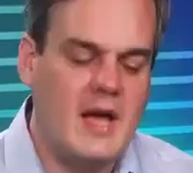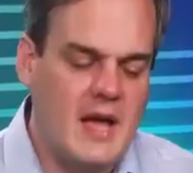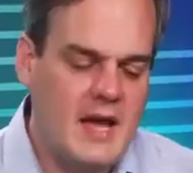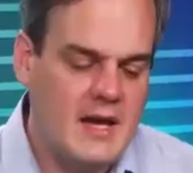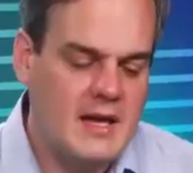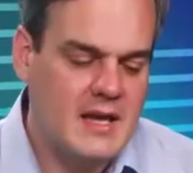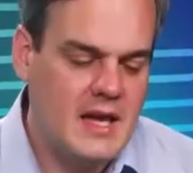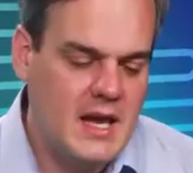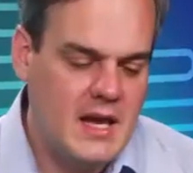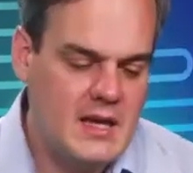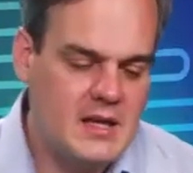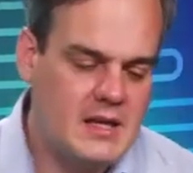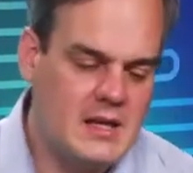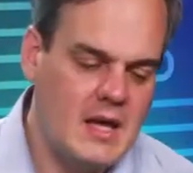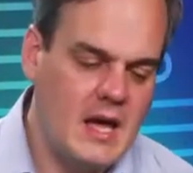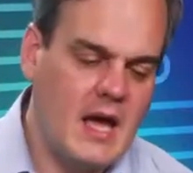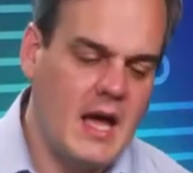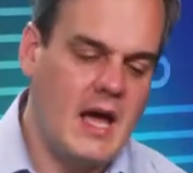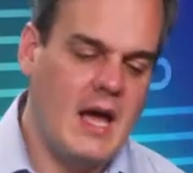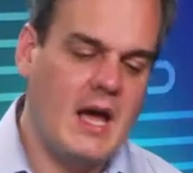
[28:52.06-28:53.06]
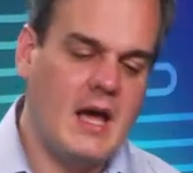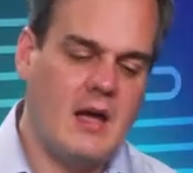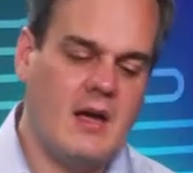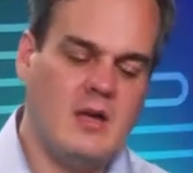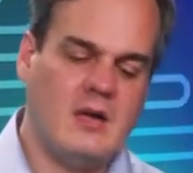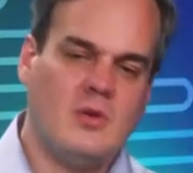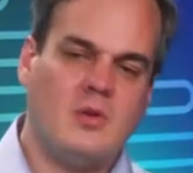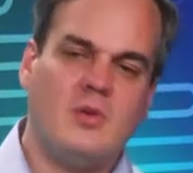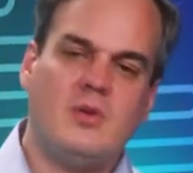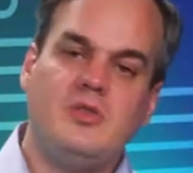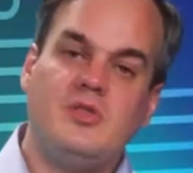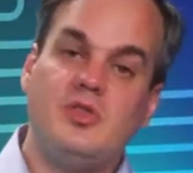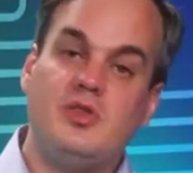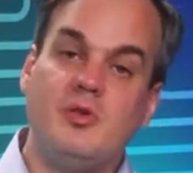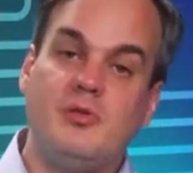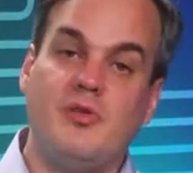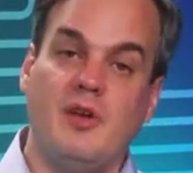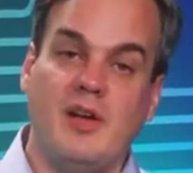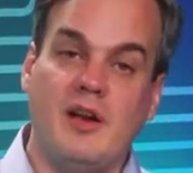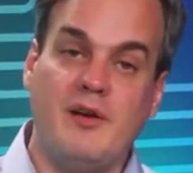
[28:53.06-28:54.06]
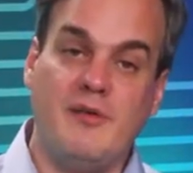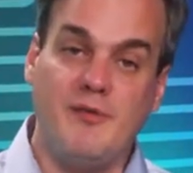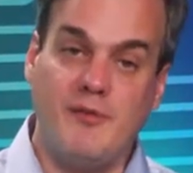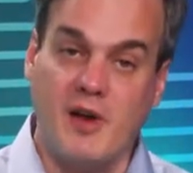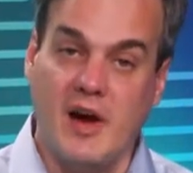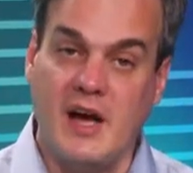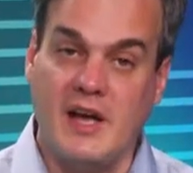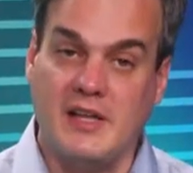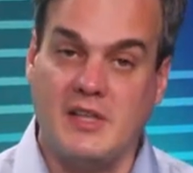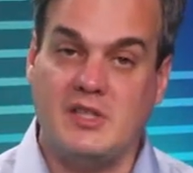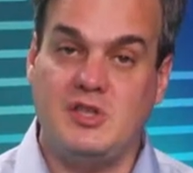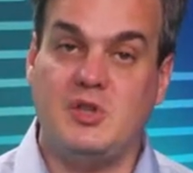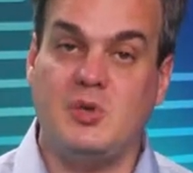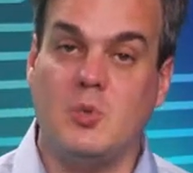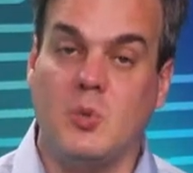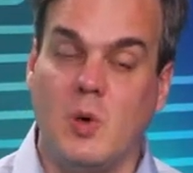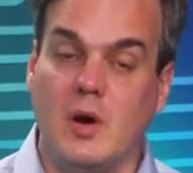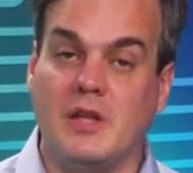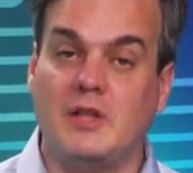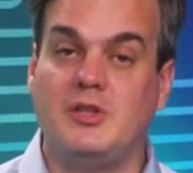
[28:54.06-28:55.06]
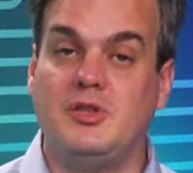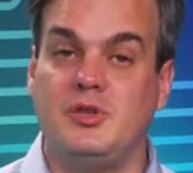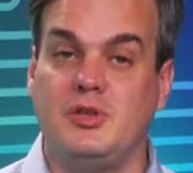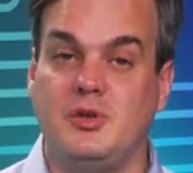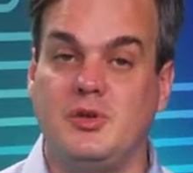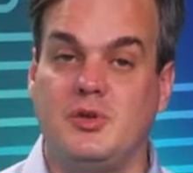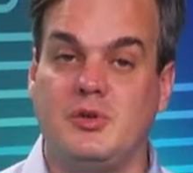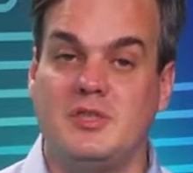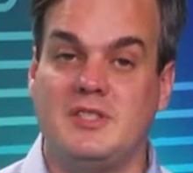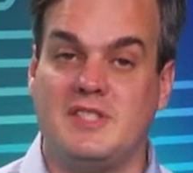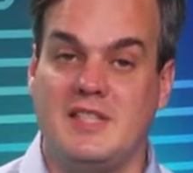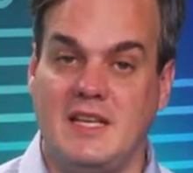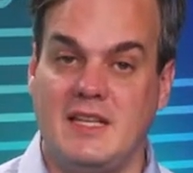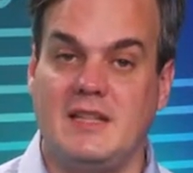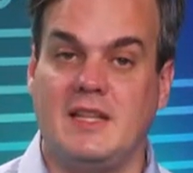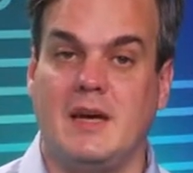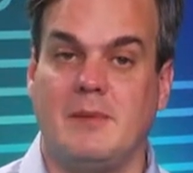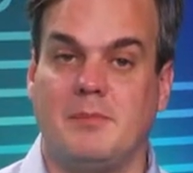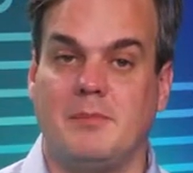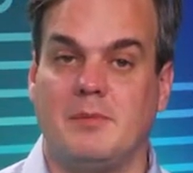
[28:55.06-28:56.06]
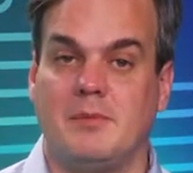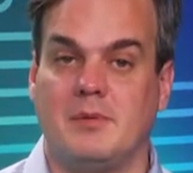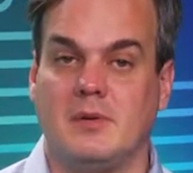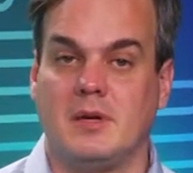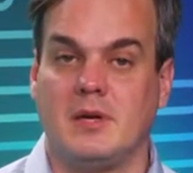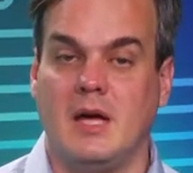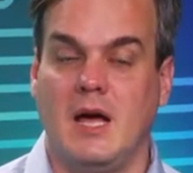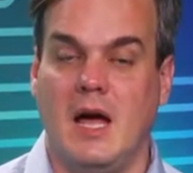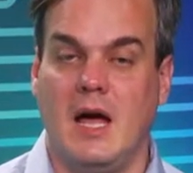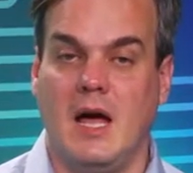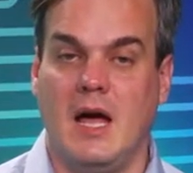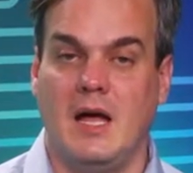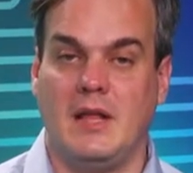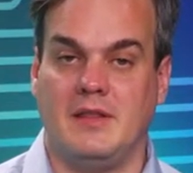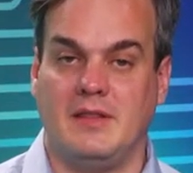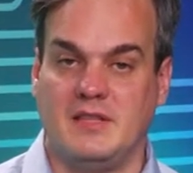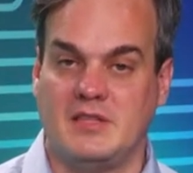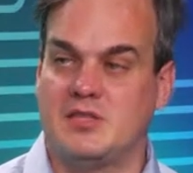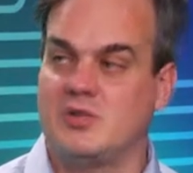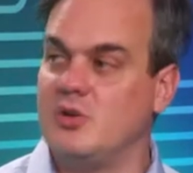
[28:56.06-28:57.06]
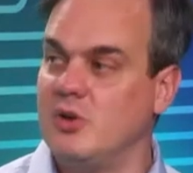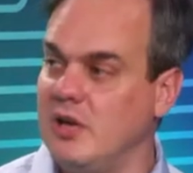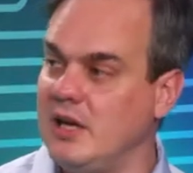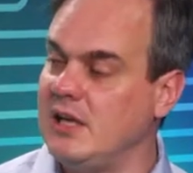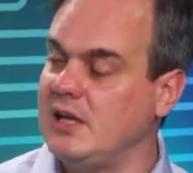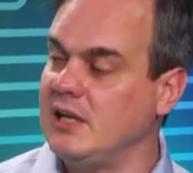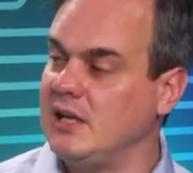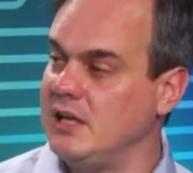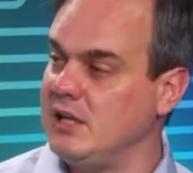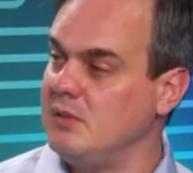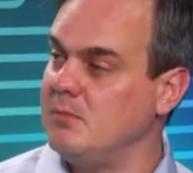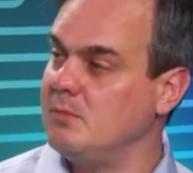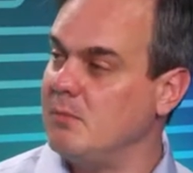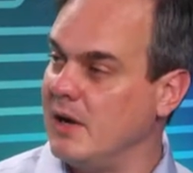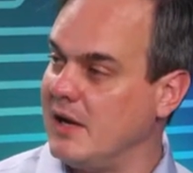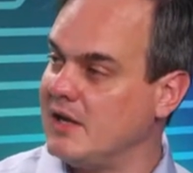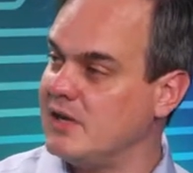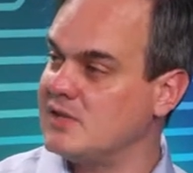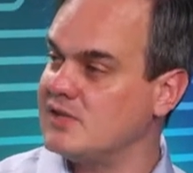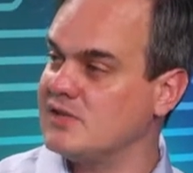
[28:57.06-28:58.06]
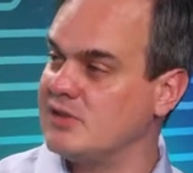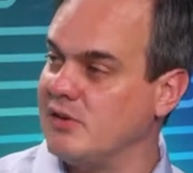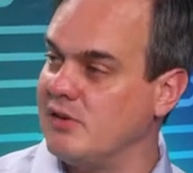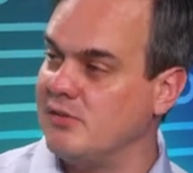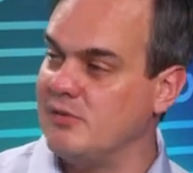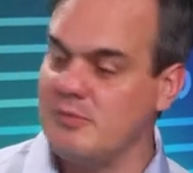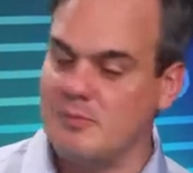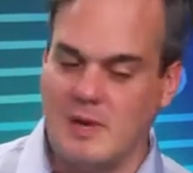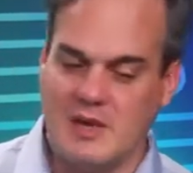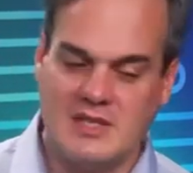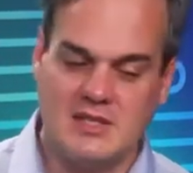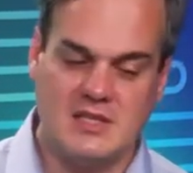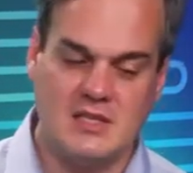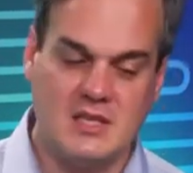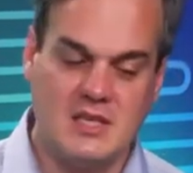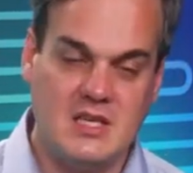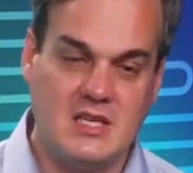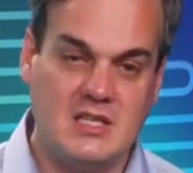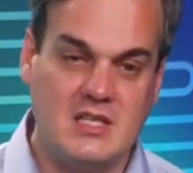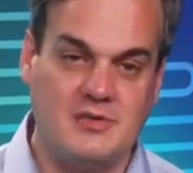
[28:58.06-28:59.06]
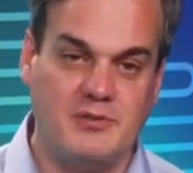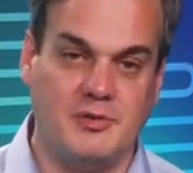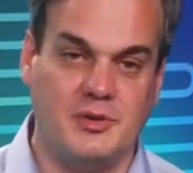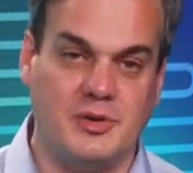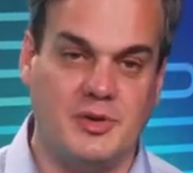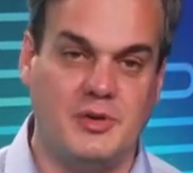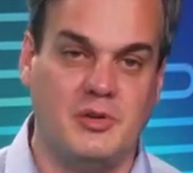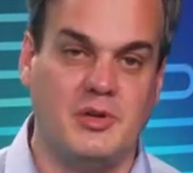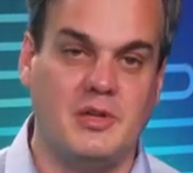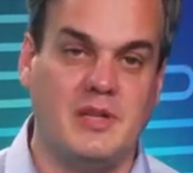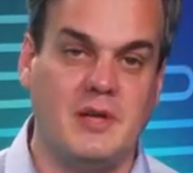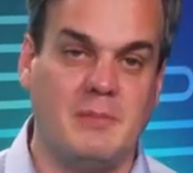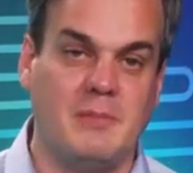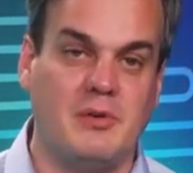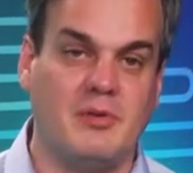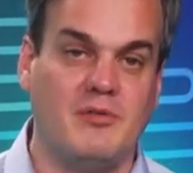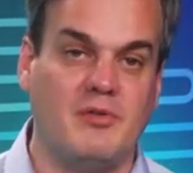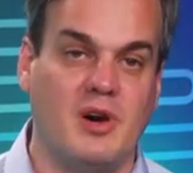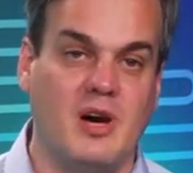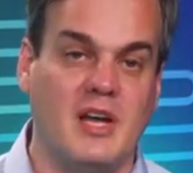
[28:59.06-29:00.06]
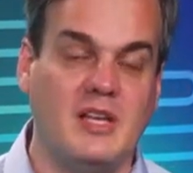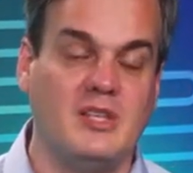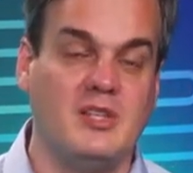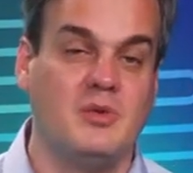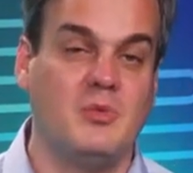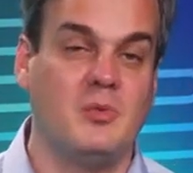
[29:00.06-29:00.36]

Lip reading: Again, to verify that you want to set up this correctly, Microsoft makes it easy for you, and they provide you